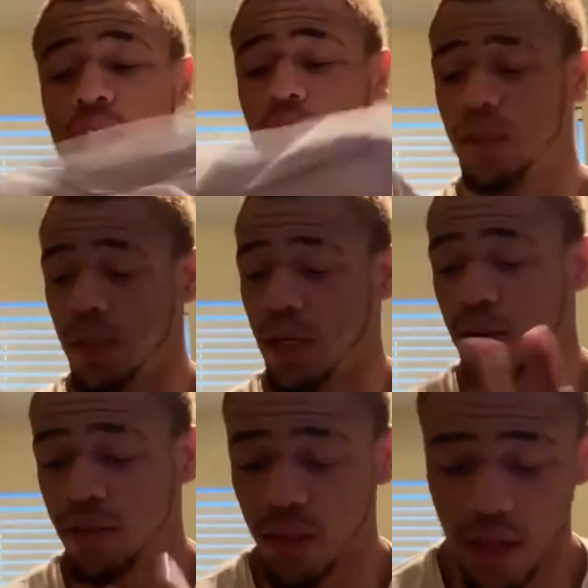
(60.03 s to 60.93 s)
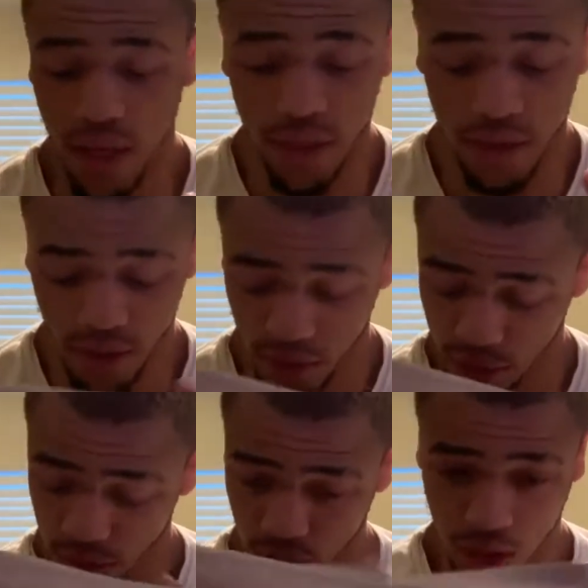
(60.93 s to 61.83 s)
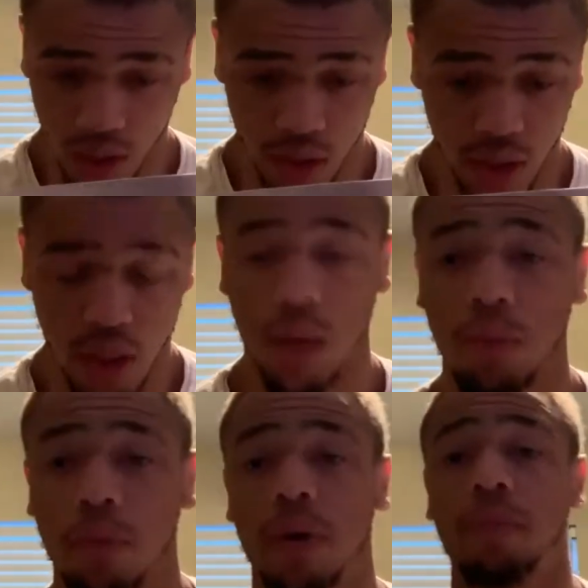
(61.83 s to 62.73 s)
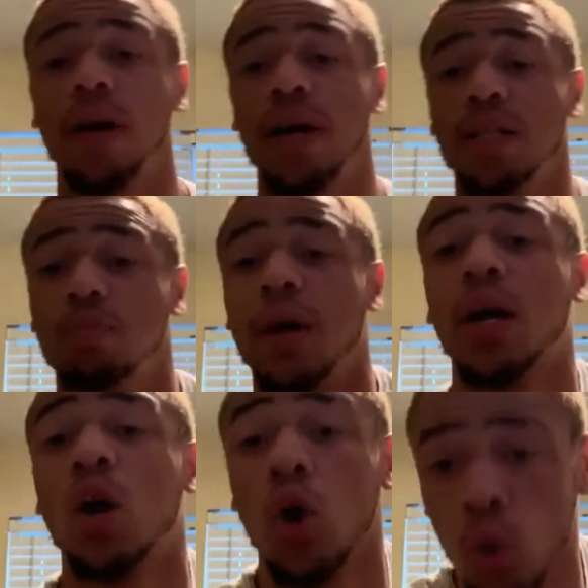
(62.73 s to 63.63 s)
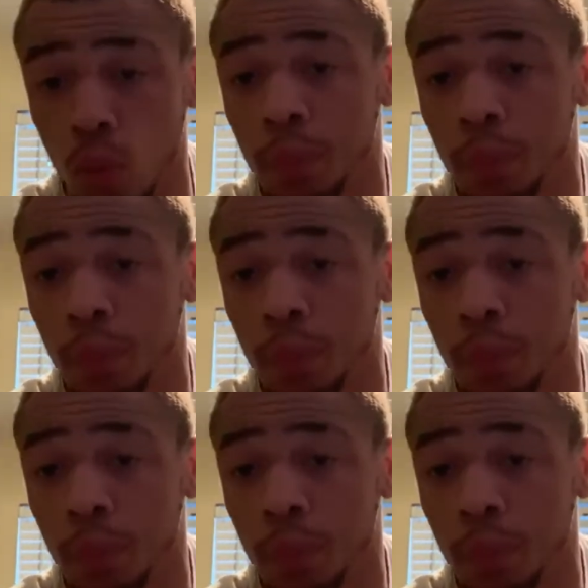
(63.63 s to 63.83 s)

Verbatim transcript: And then after that, bring my ass back home.